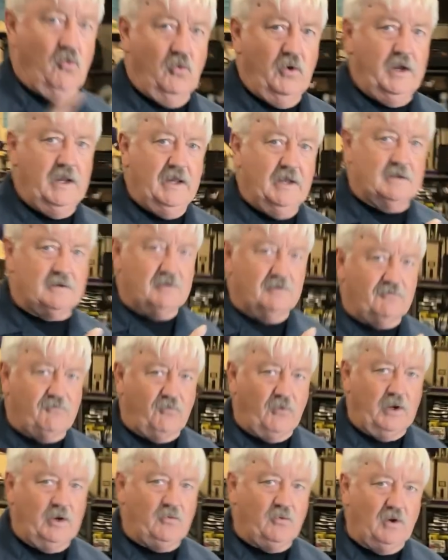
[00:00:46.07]
we get to the
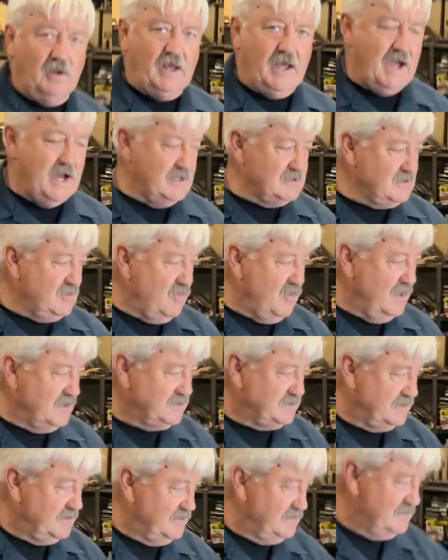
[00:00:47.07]
frequently asked
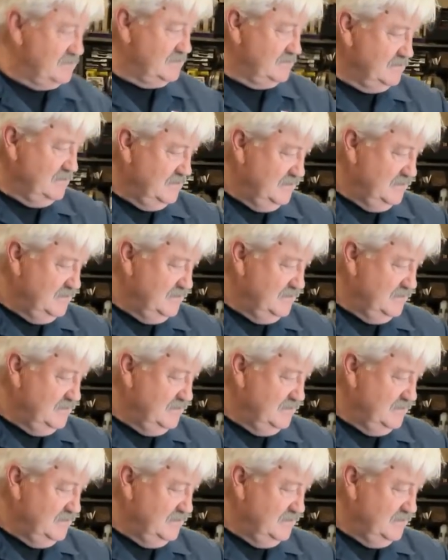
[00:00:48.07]
questions,